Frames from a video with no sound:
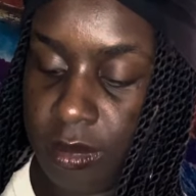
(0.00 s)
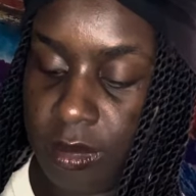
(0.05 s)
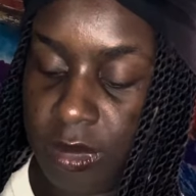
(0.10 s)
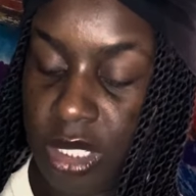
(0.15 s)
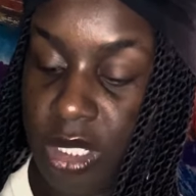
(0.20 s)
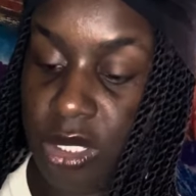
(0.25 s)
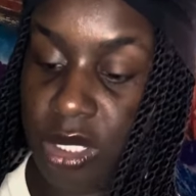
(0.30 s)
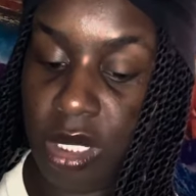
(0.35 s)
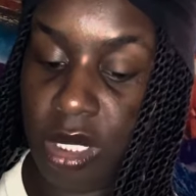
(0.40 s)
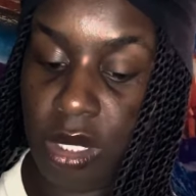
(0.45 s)

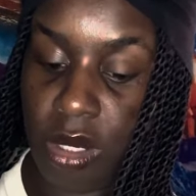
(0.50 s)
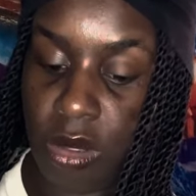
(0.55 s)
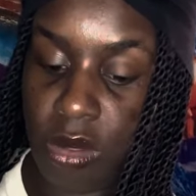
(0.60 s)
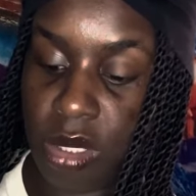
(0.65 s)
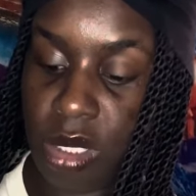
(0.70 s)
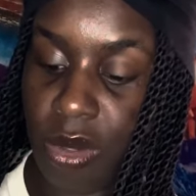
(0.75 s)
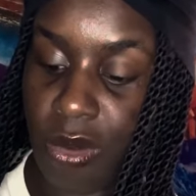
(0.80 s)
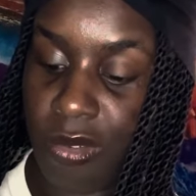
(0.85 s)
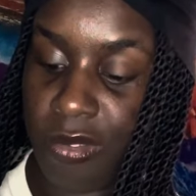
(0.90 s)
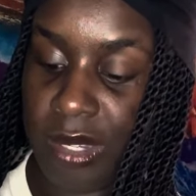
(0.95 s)
This shit goes
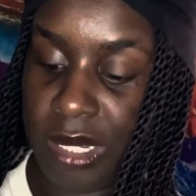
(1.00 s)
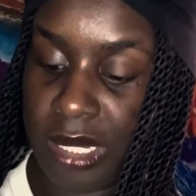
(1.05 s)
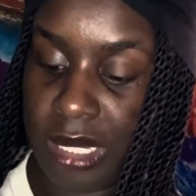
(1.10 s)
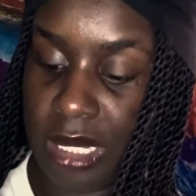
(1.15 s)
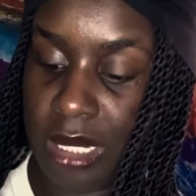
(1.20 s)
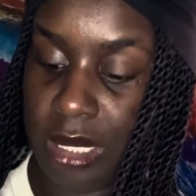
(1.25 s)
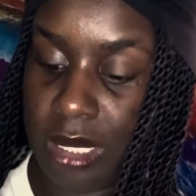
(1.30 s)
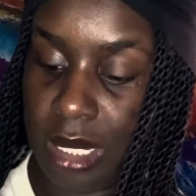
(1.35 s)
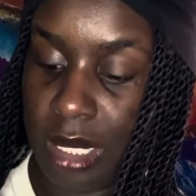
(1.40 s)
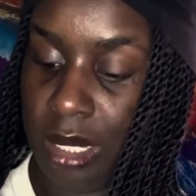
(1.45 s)
so
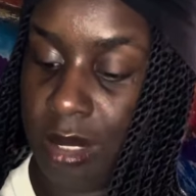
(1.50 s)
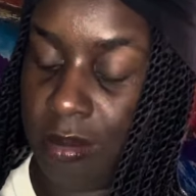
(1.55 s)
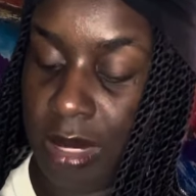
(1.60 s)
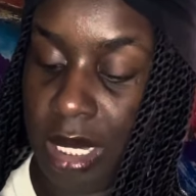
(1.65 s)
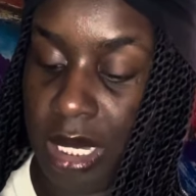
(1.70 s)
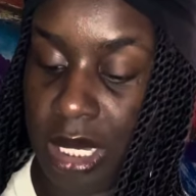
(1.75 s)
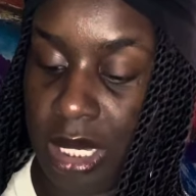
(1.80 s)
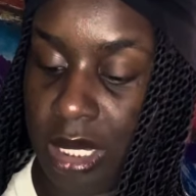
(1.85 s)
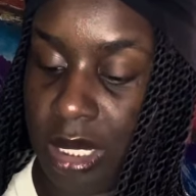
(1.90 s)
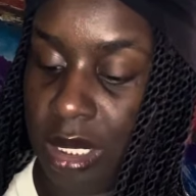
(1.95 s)
fucking deep,
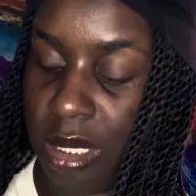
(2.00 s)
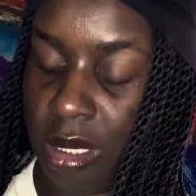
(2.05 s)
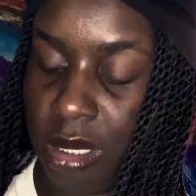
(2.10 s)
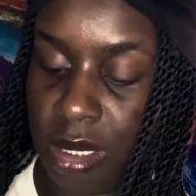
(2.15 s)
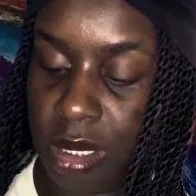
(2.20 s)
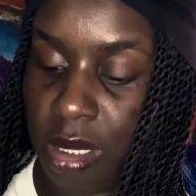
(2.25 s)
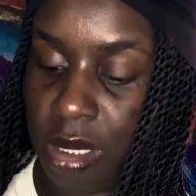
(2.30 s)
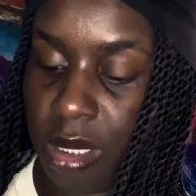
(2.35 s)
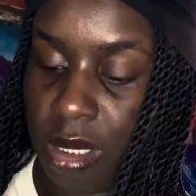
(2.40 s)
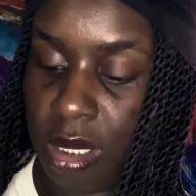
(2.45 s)
man.
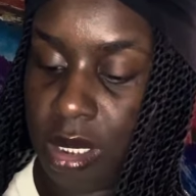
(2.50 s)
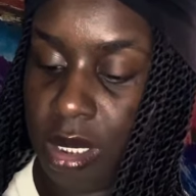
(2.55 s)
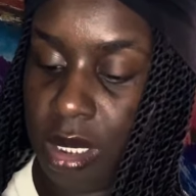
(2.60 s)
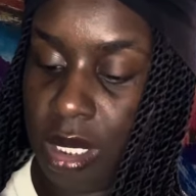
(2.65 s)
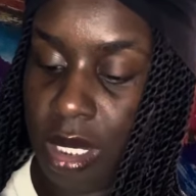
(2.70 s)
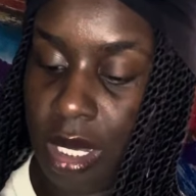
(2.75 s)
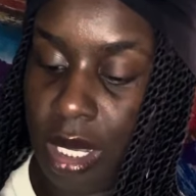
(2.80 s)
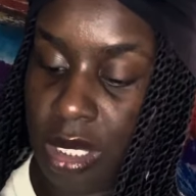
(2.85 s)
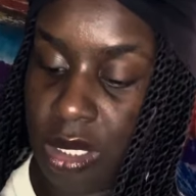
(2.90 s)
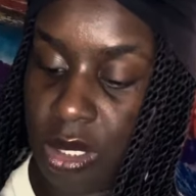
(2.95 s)

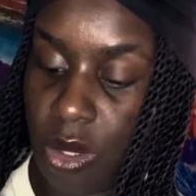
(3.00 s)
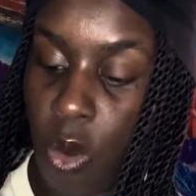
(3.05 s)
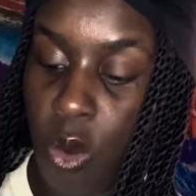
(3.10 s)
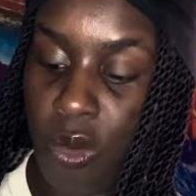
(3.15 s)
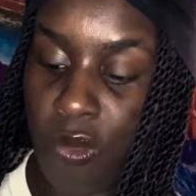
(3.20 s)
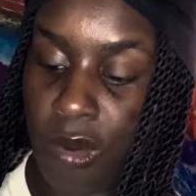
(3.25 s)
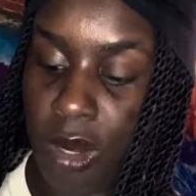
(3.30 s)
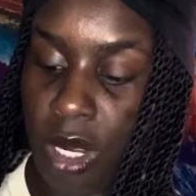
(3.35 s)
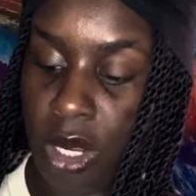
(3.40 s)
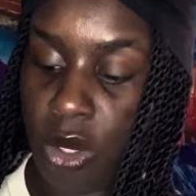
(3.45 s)
It's
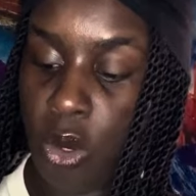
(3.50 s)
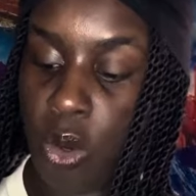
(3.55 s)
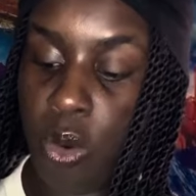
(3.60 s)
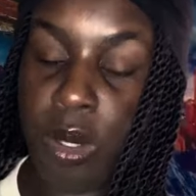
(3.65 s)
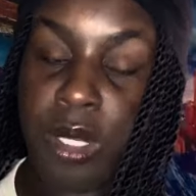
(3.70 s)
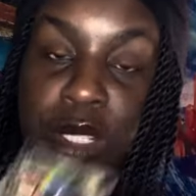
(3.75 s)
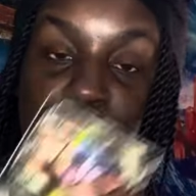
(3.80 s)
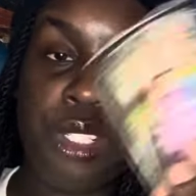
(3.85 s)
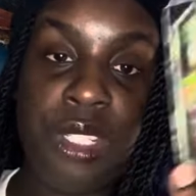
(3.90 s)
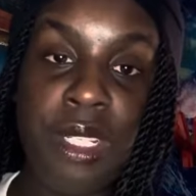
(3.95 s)
over a
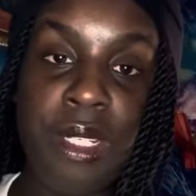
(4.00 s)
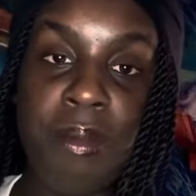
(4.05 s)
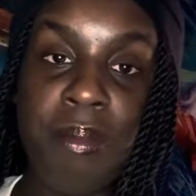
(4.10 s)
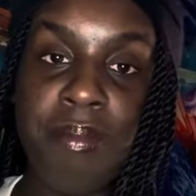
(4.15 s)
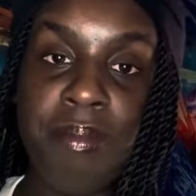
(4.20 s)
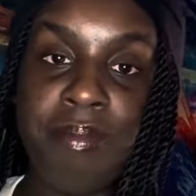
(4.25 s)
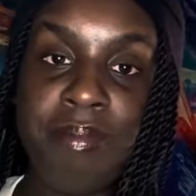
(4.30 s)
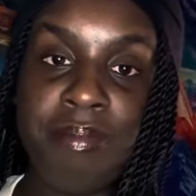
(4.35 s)
courtship.